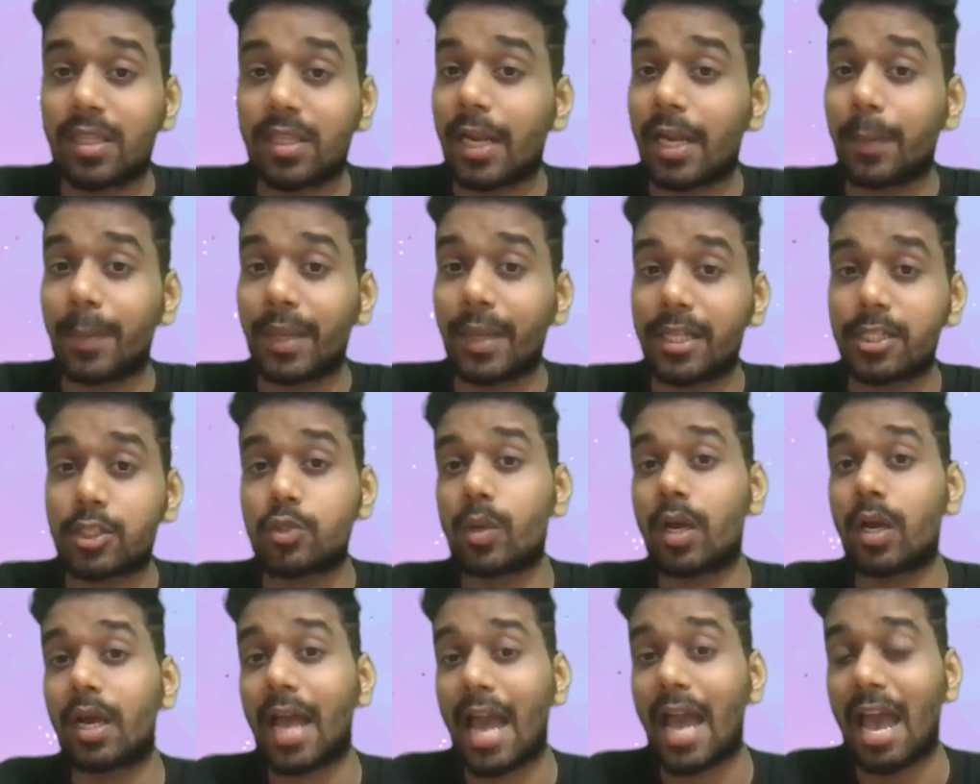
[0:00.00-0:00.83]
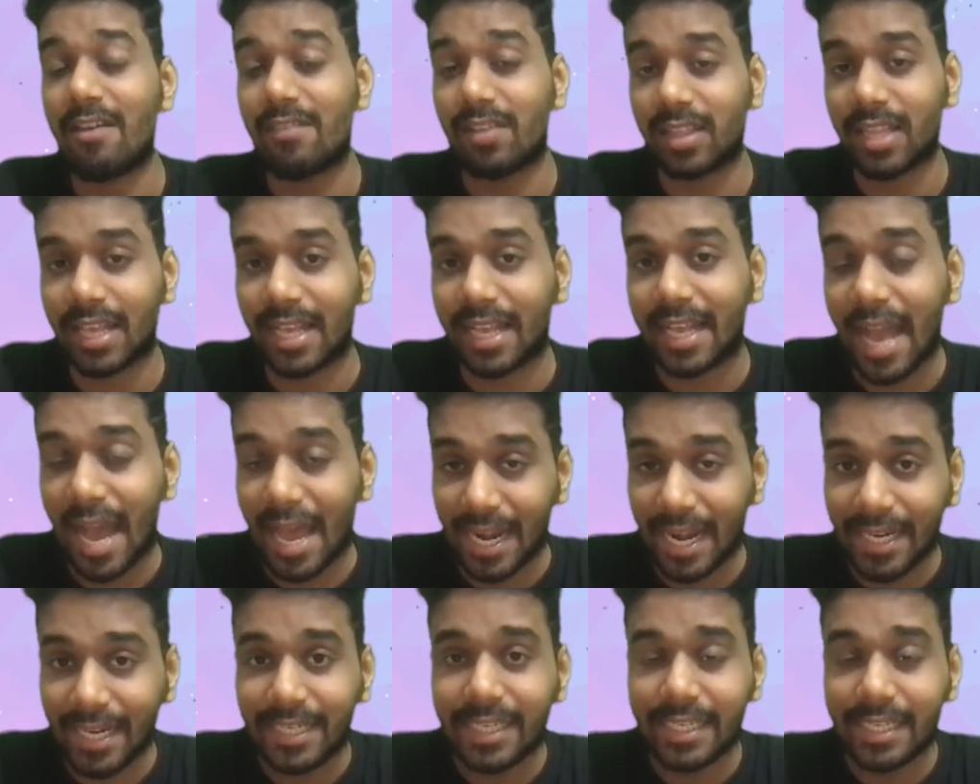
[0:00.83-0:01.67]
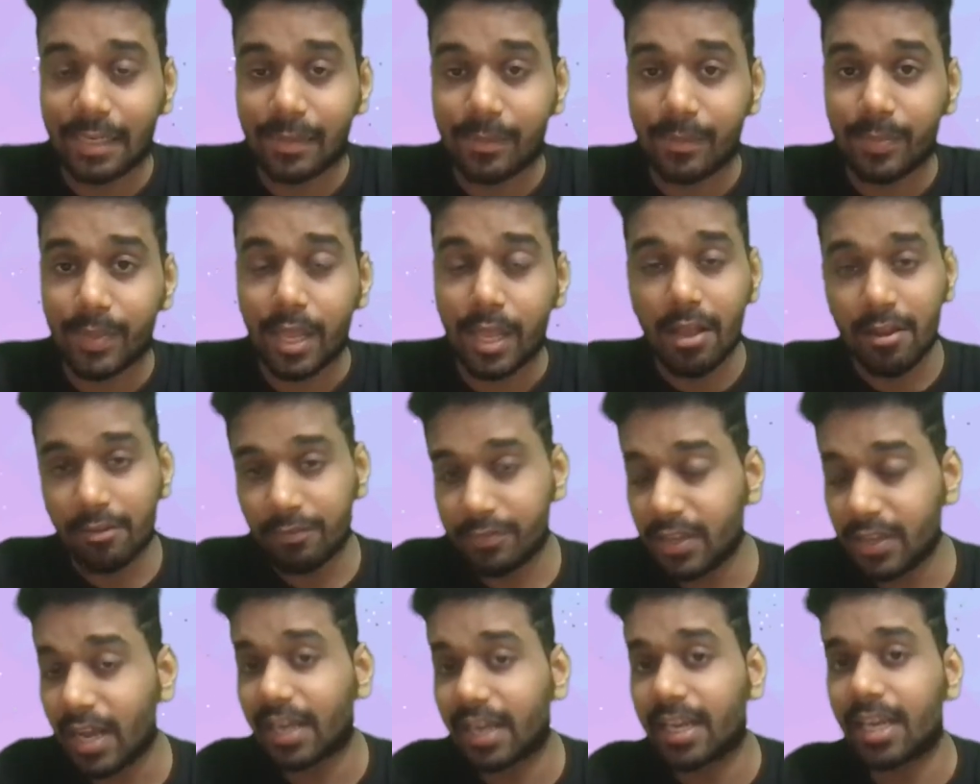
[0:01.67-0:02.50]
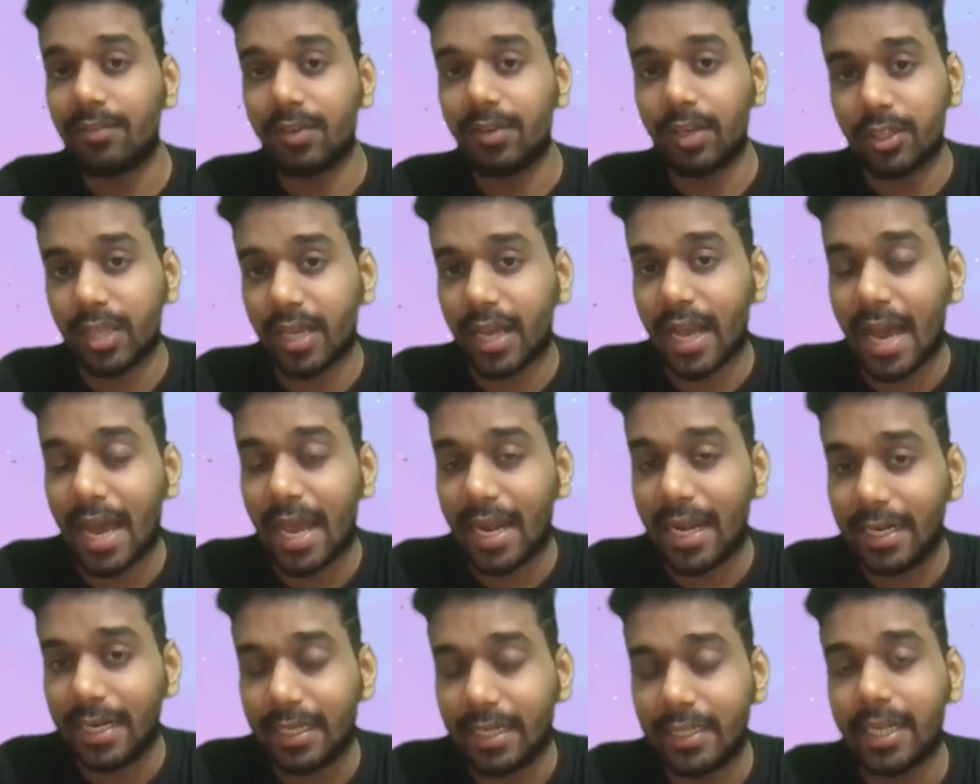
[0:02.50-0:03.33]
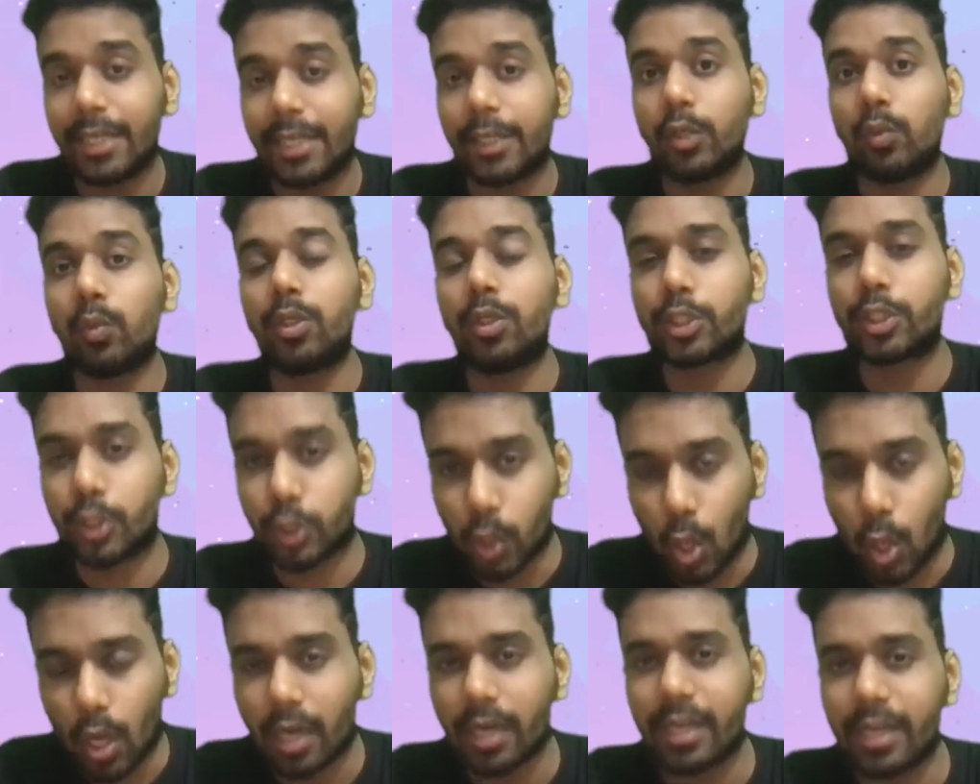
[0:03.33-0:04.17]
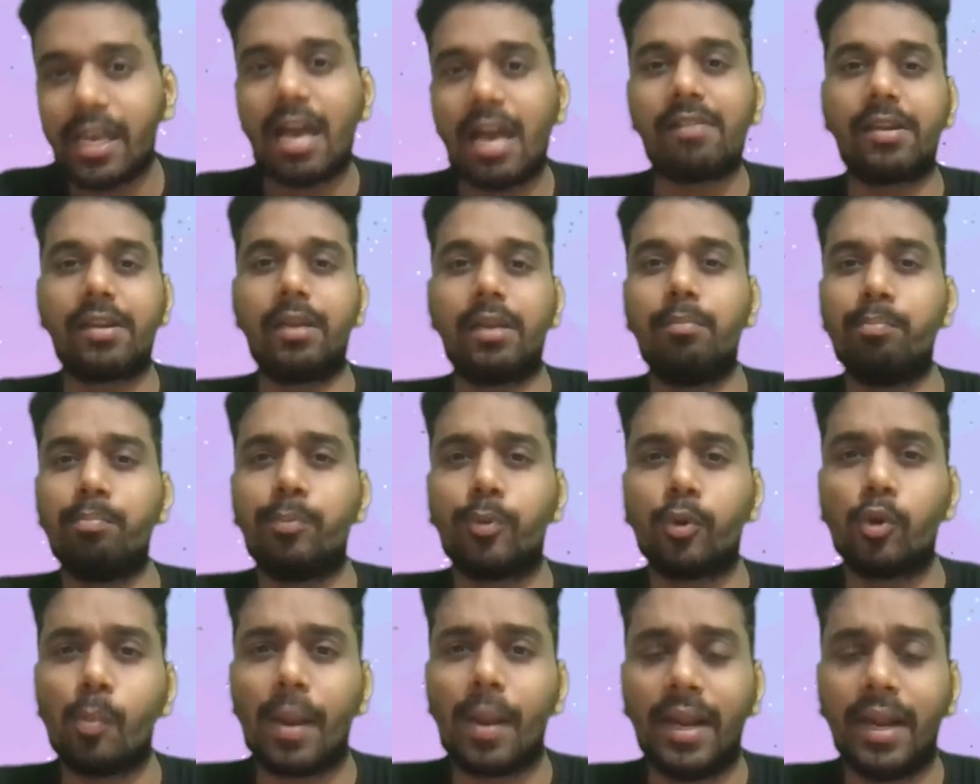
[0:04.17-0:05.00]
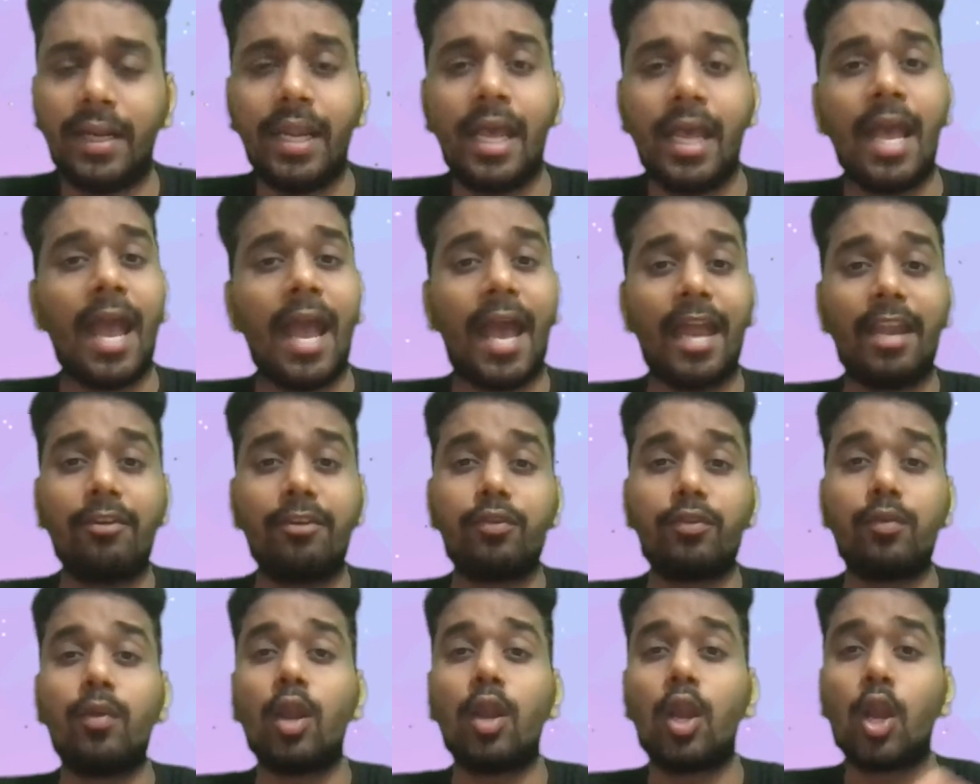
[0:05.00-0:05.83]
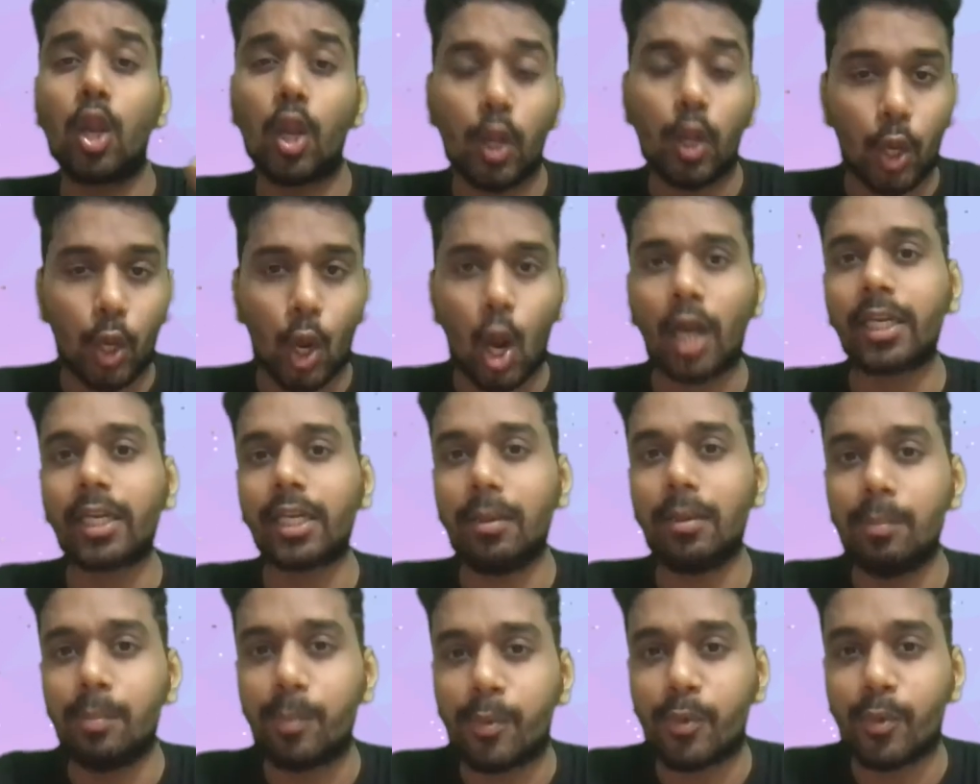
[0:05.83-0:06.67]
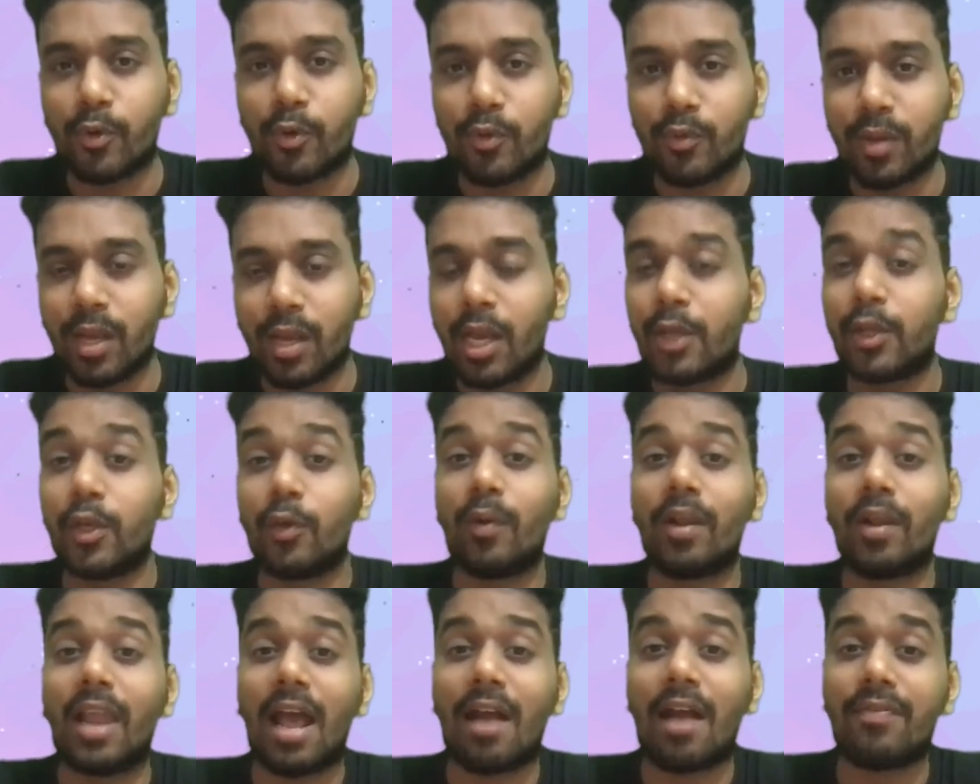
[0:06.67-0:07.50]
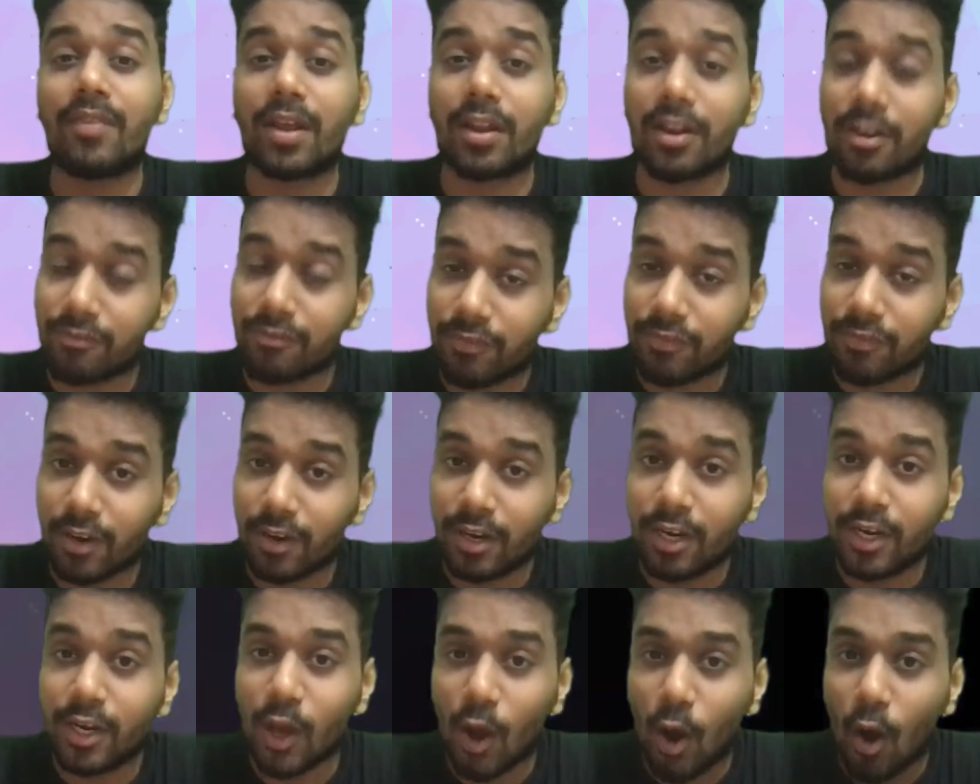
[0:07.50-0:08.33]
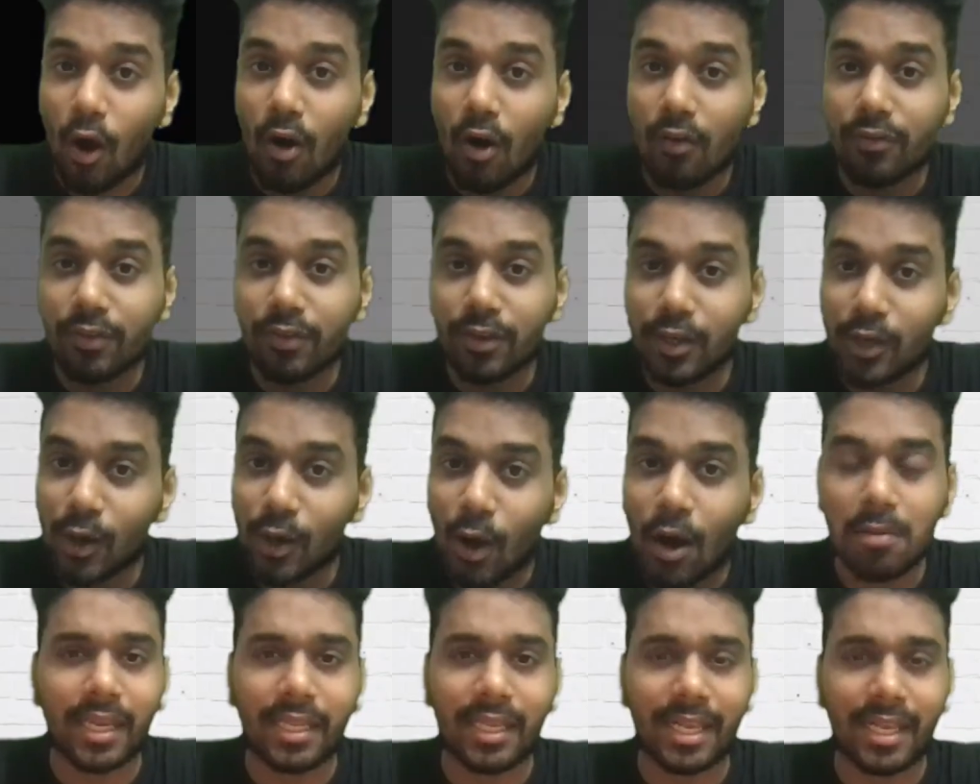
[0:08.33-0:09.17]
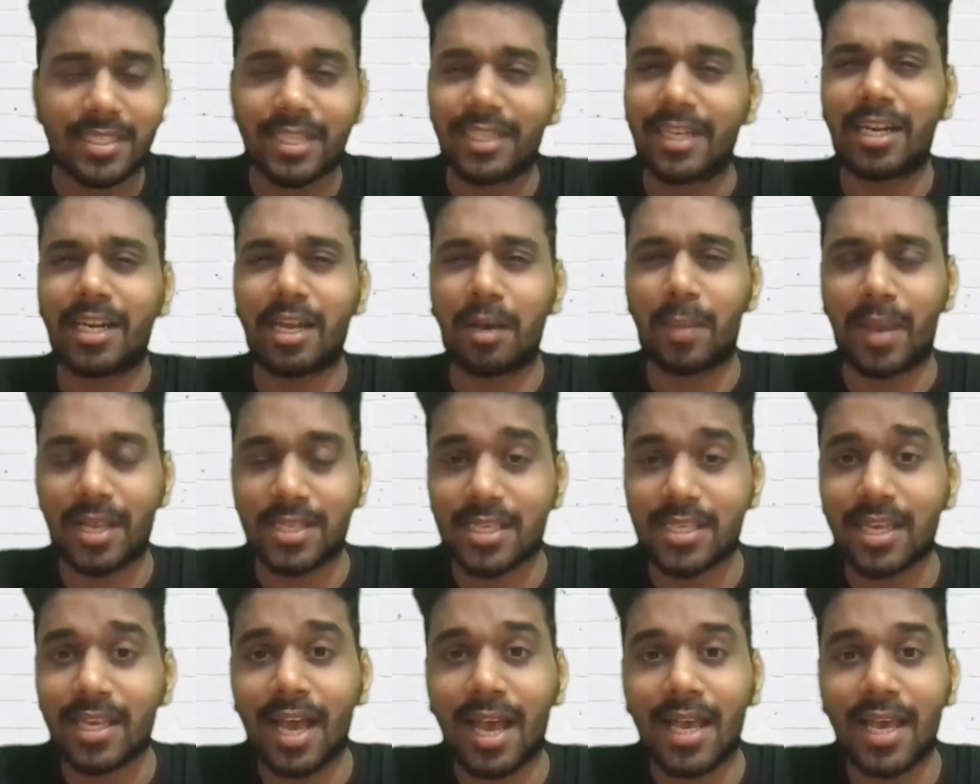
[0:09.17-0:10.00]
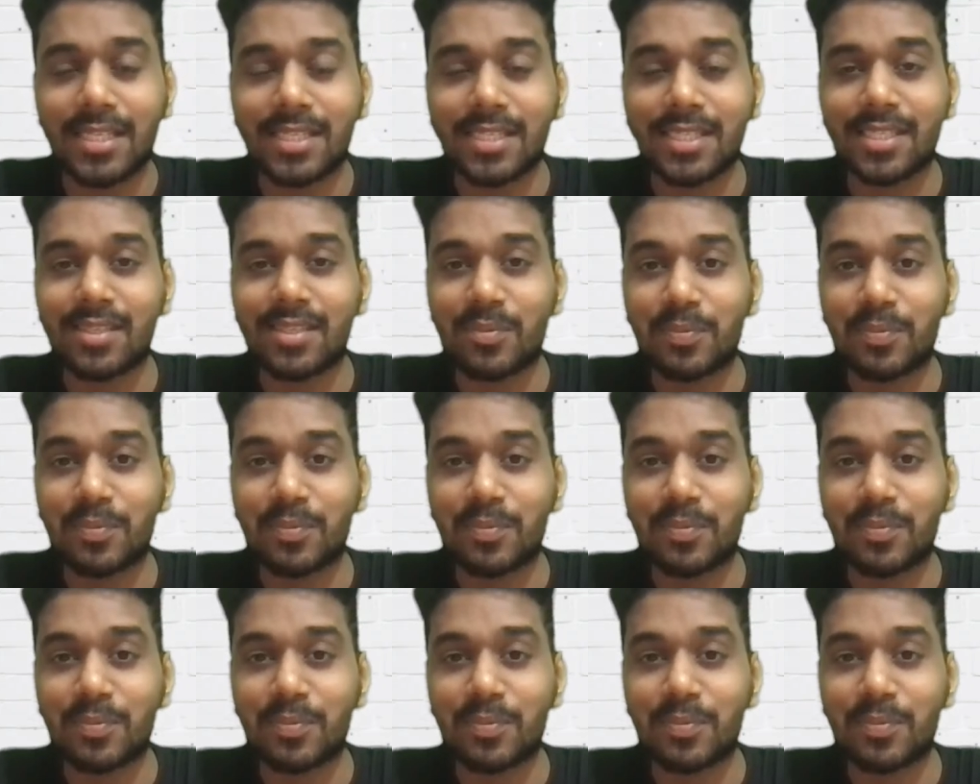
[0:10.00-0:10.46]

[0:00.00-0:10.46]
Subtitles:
That means you are having the guarantee. We are giving you the guarantee that you will surely have an improvement, and if you will not improve, you will have the refund of your money. Isn't it amazing, guys?